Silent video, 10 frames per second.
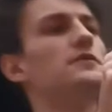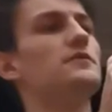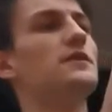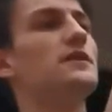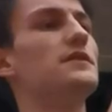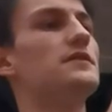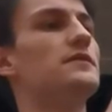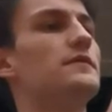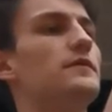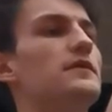dried
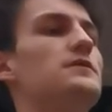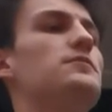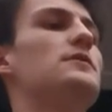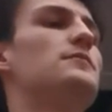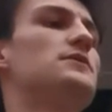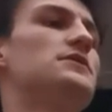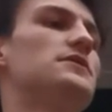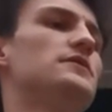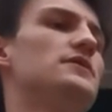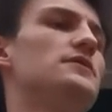and fresh plant
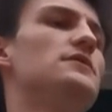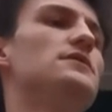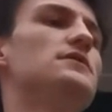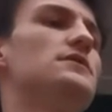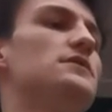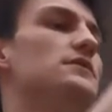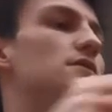materials.